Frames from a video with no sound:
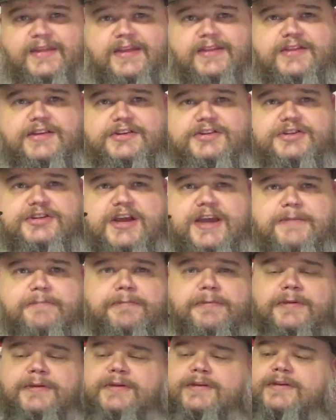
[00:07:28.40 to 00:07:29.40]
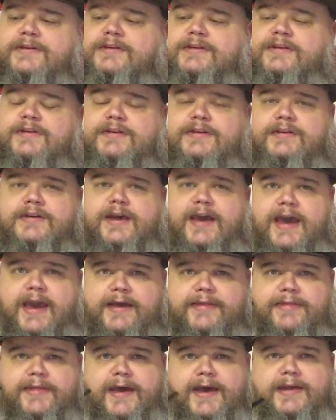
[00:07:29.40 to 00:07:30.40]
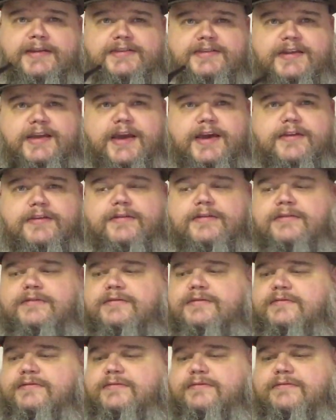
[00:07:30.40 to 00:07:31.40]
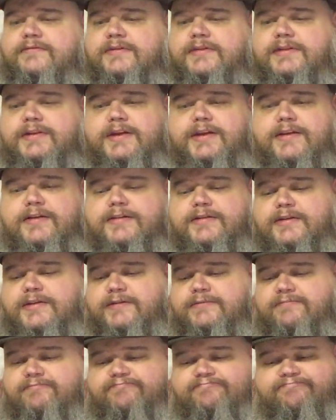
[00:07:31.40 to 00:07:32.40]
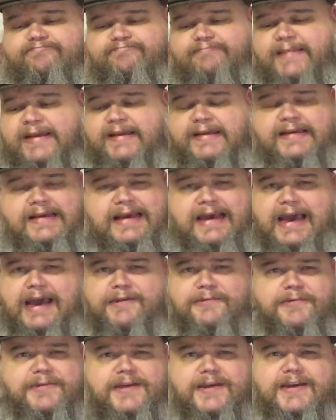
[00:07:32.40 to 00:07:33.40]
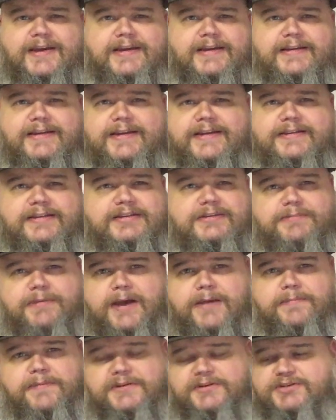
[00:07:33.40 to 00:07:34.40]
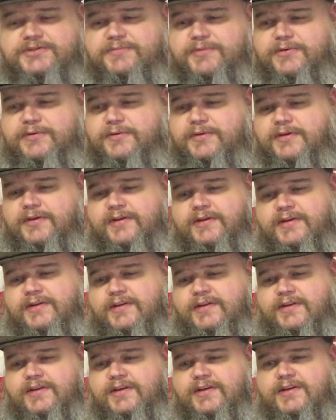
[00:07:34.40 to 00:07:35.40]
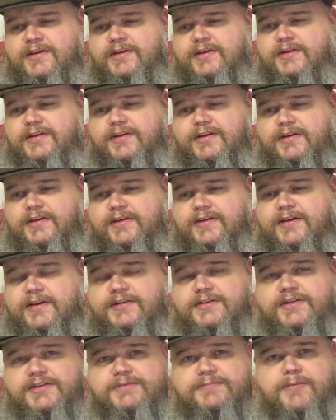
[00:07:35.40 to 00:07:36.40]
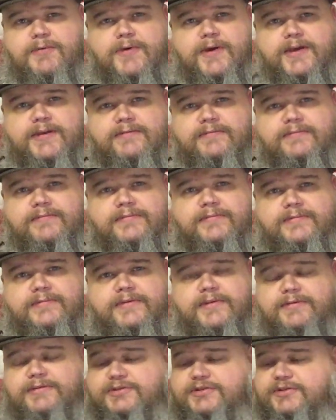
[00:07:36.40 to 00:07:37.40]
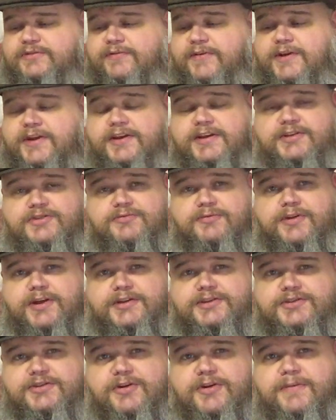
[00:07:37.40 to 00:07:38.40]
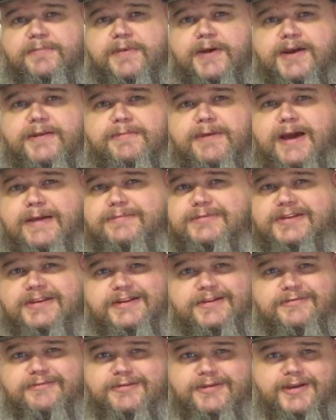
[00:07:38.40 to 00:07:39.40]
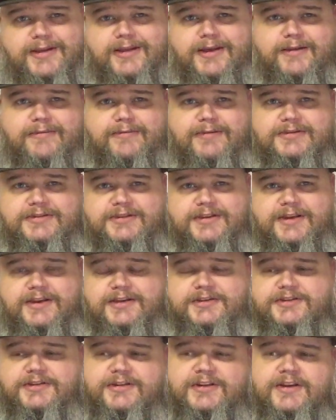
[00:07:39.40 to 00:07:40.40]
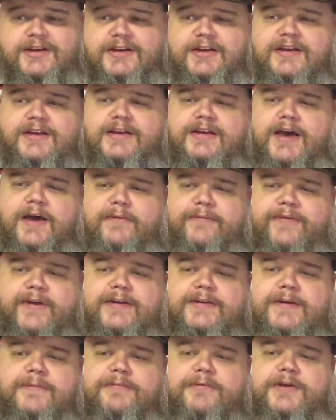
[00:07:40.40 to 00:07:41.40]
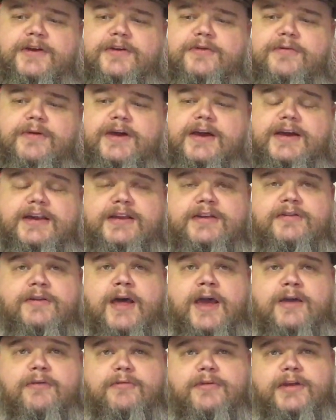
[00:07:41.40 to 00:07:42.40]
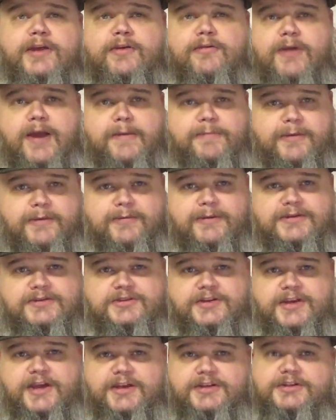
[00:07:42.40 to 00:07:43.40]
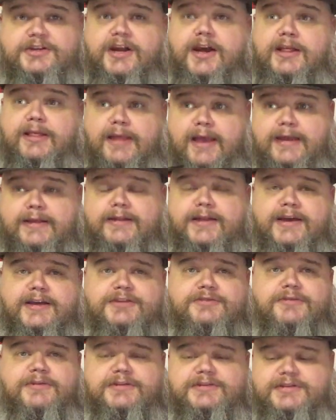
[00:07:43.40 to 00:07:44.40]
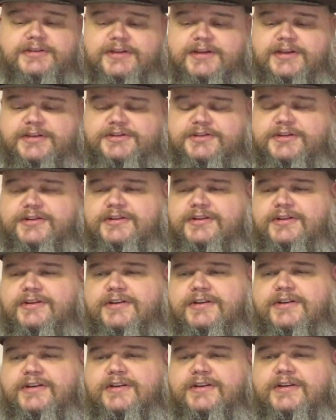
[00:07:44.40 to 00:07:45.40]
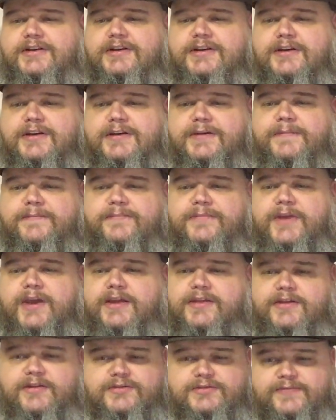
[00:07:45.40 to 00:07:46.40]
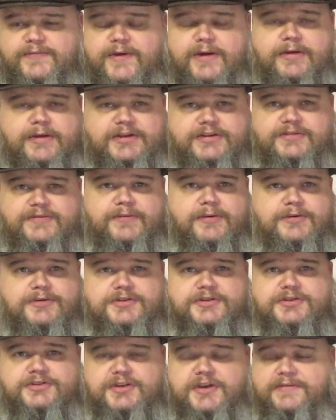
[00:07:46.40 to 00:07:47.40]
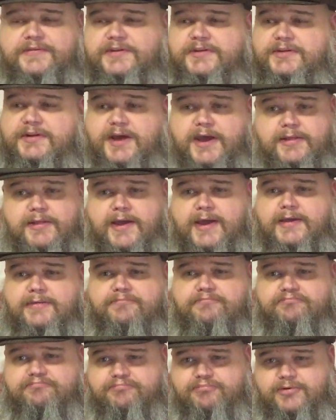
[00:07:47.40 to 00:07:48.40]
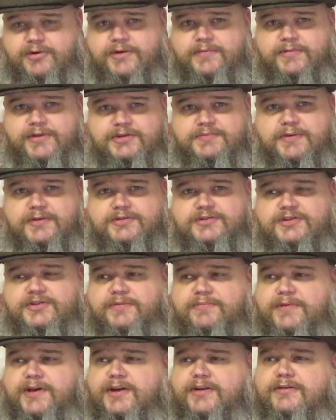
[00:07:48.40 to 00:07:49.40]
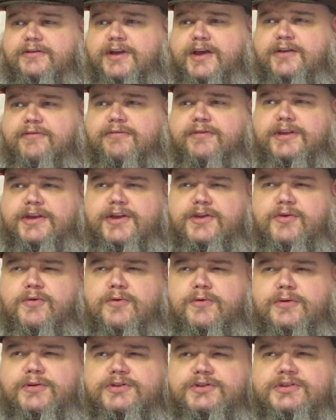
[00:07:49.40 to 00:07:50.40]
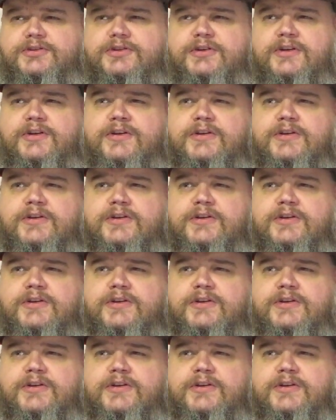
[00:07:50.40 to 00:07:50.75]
the shape and that together really are the, I don't think I could get this pipe in a smooth at this point, which is funny because when I started buying pipes, I didn't really like rustication. I found out pretty quick I didn't like really crappy rustication. I like nice rustication. And there's various versions of it. And I like pretty much most of them. I don't like really coarse